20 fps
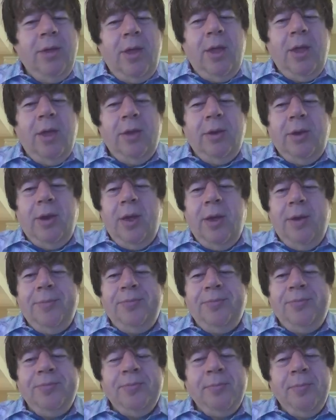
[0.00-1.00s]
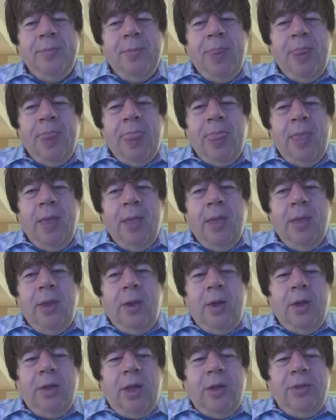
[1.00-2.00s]
And
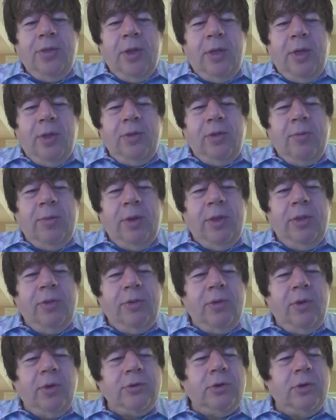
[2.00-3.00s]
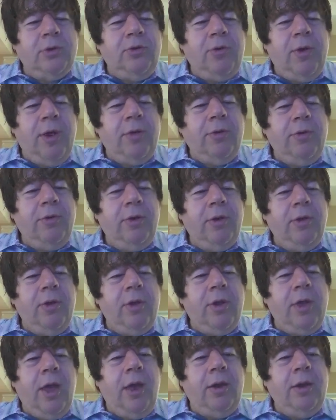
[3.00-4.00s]
you know, I think, like so many of the social trends you
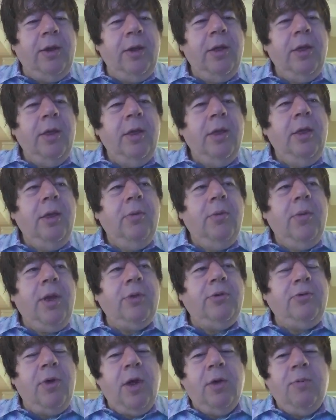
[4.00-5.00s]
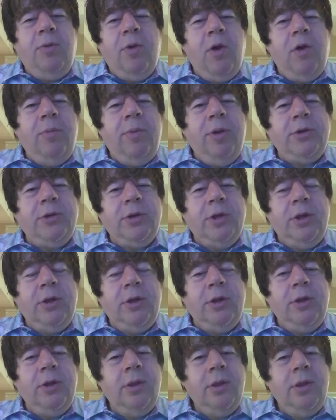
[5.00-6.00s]
look at, we had drug
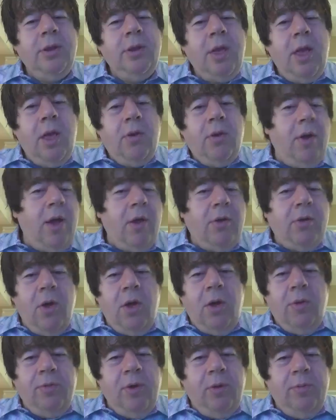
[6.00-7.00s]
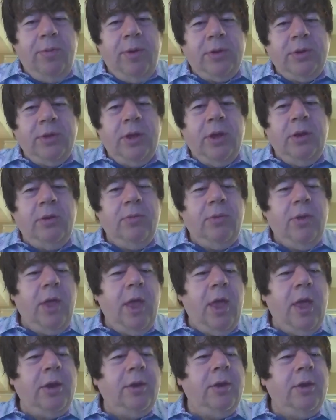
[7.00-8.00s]
prohibition, or alcohol prohibition, we
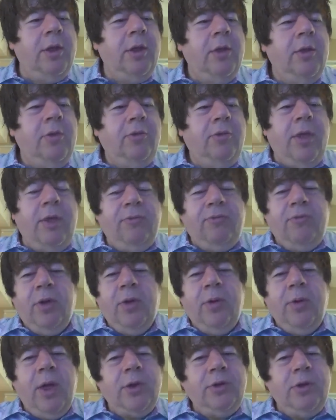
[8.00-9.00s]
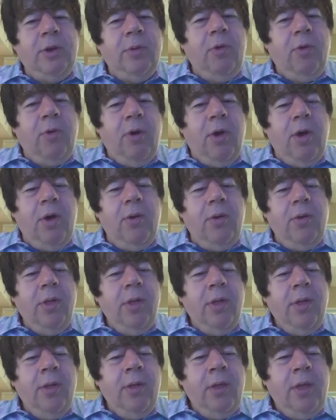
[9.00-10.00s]
had slavery, we had Jim Crow,
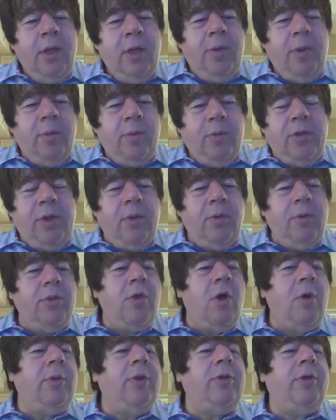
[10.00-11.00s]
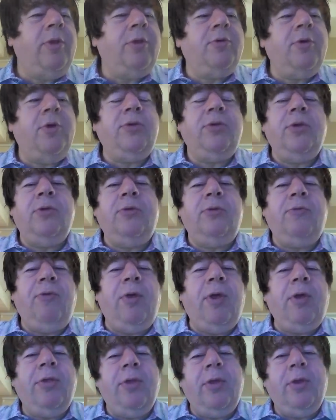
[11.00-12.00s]
and people say, well, nobody's interest is to
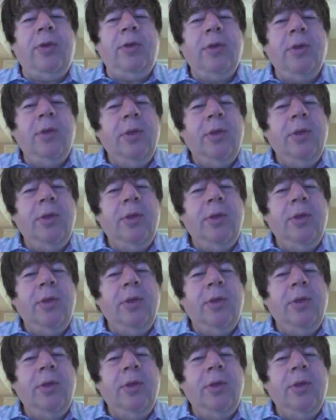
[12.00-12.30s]
fix it.